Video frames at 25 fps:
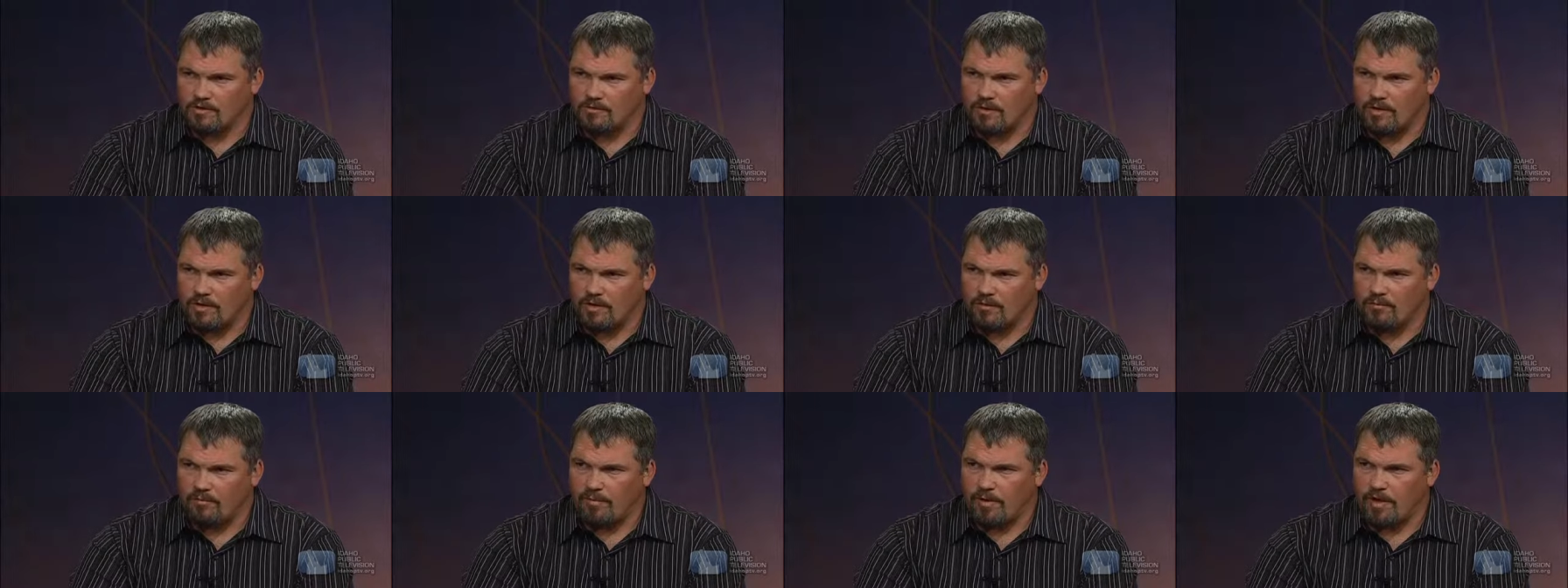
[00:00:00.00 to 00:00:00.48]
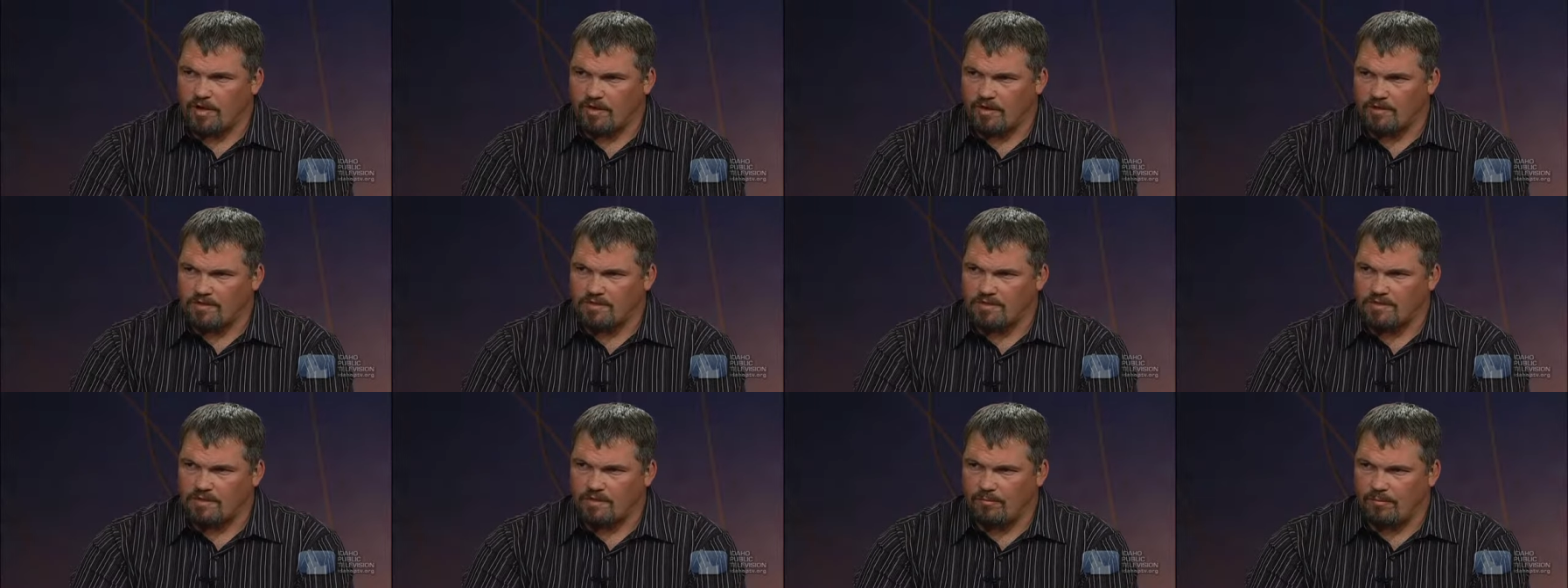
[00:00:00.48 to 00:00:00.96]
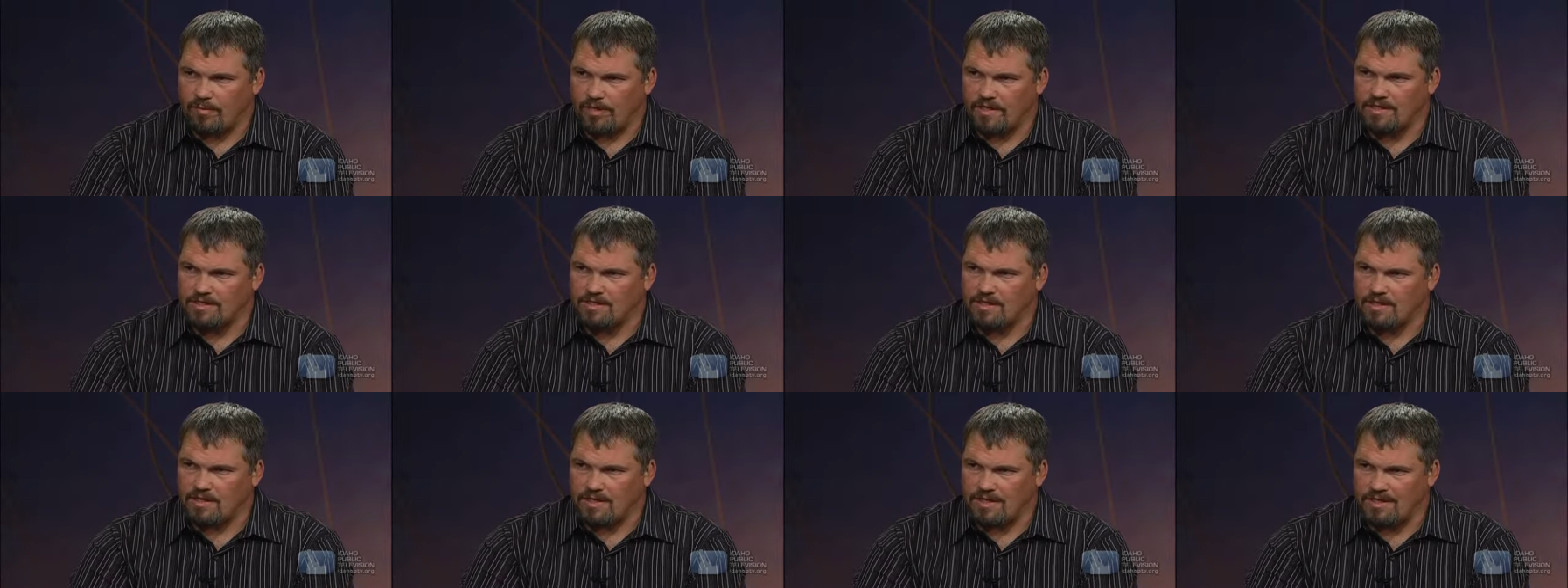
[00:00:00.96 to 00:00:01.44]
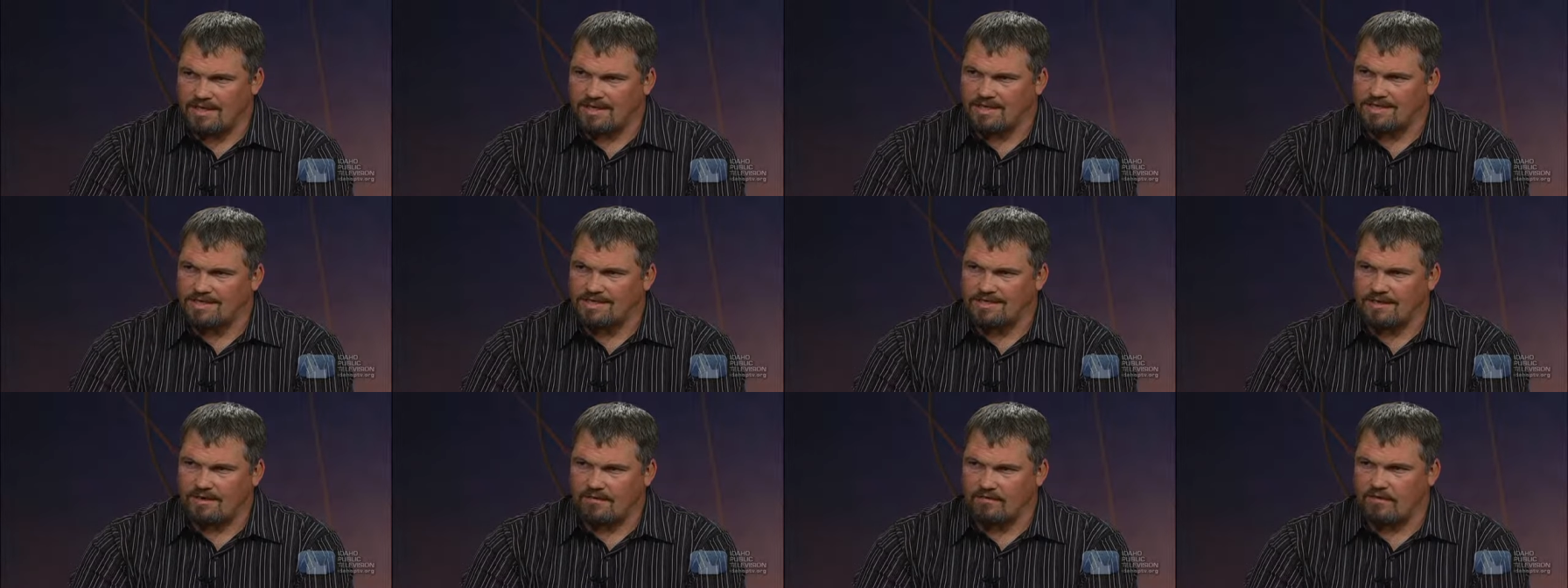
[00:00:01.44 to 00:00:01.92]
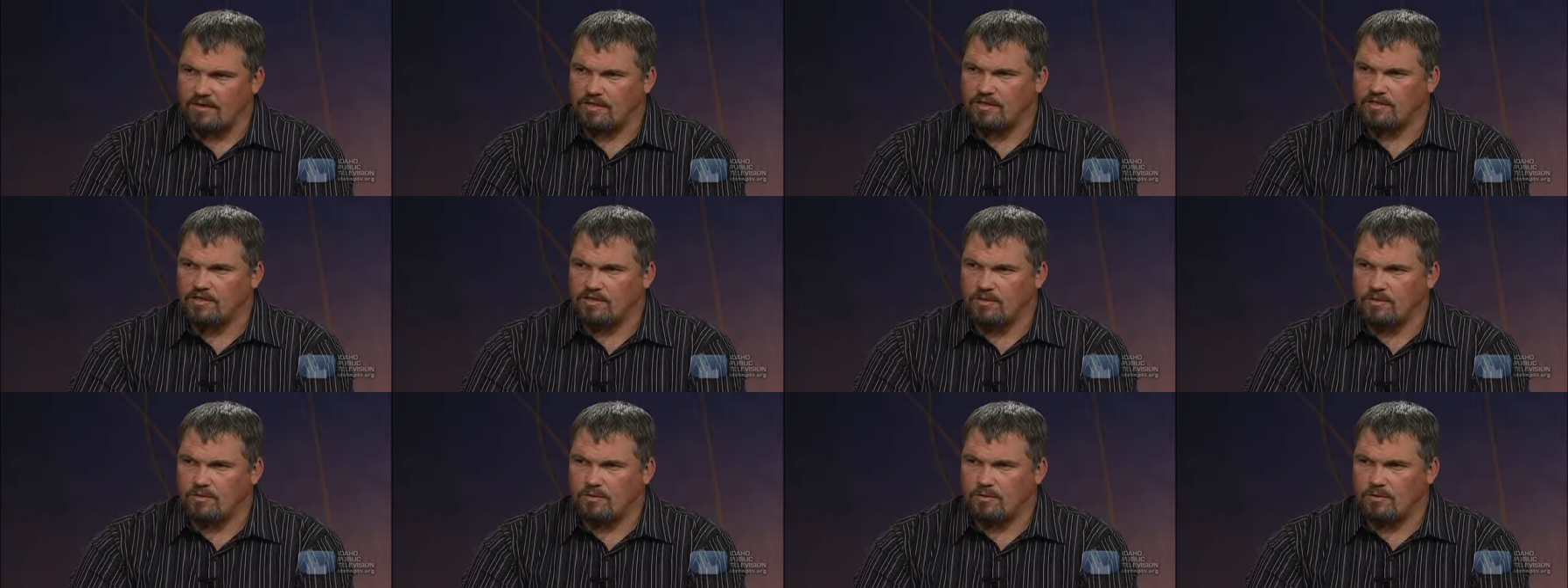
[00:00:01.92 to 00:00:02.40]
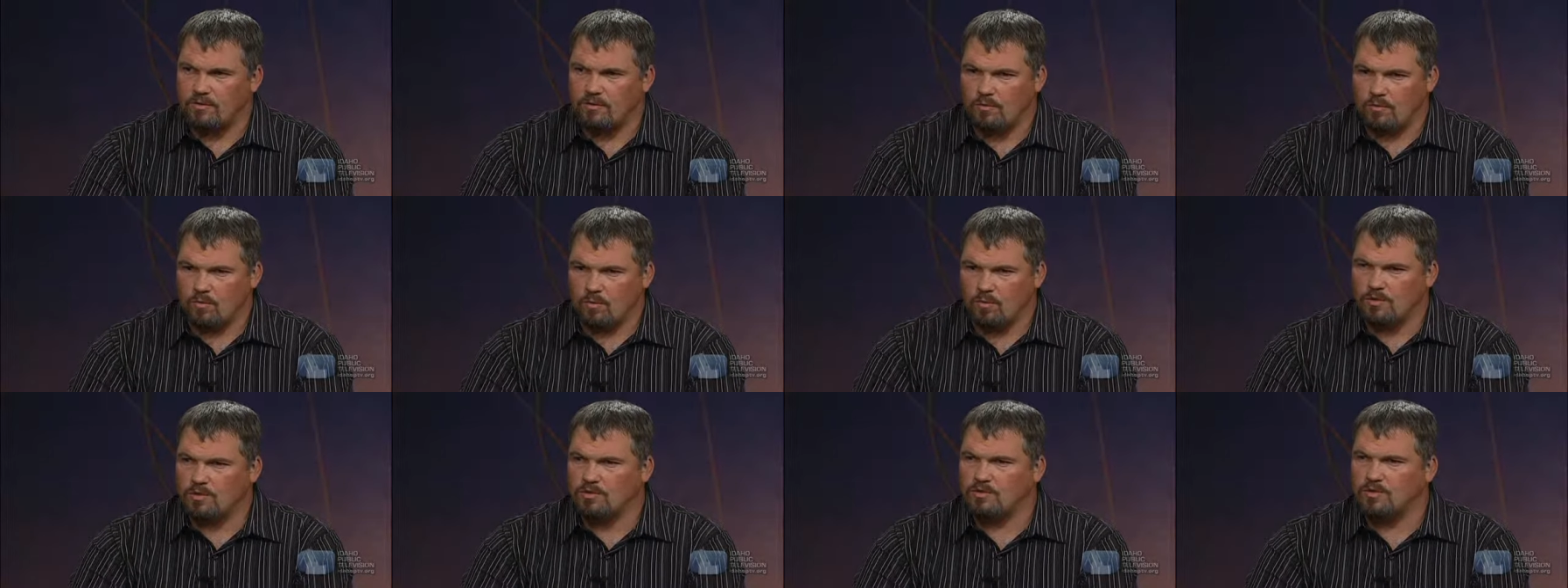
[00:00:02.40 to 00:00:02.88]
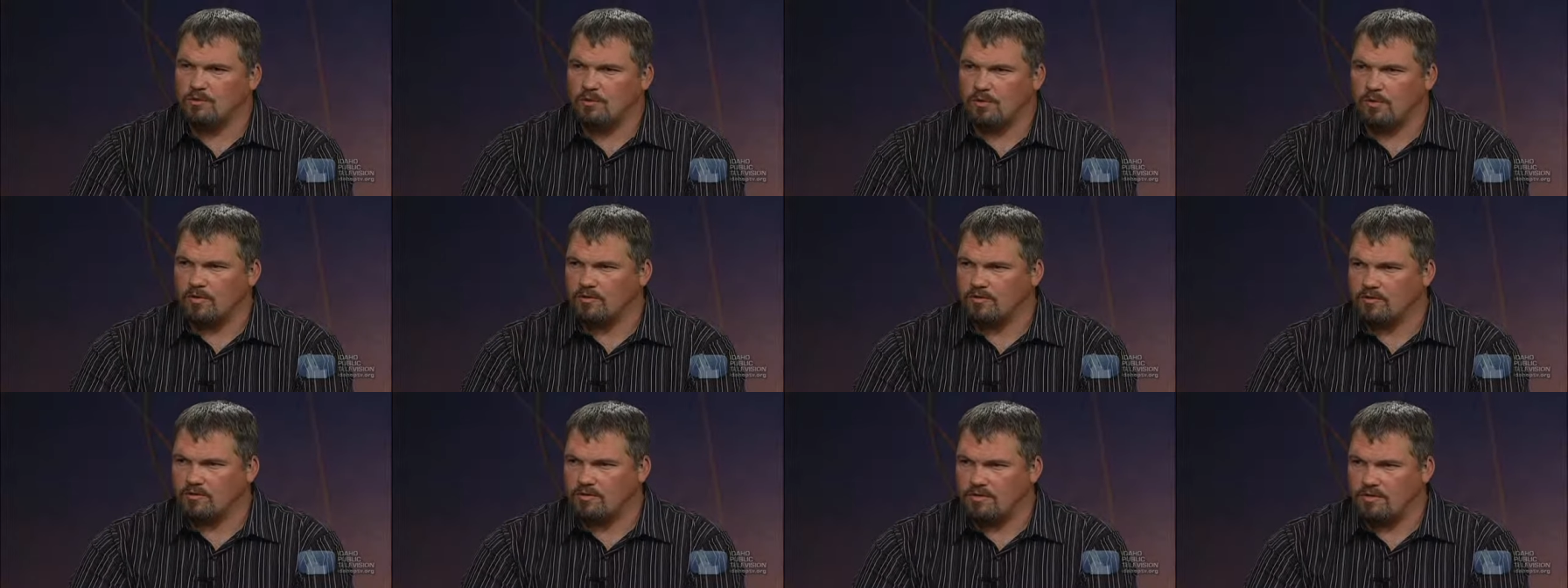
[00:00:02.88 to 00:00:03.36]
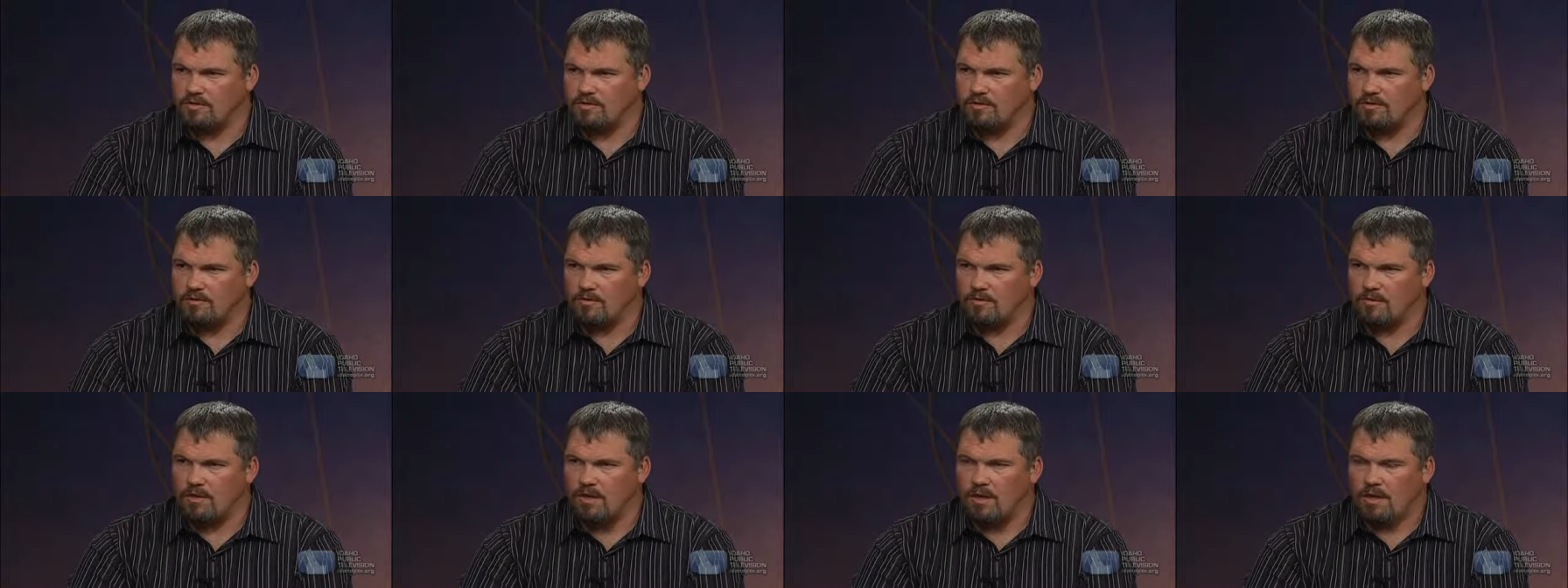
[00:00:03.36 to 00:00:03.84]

around parents that basically did stuff that you weren't supposed to do,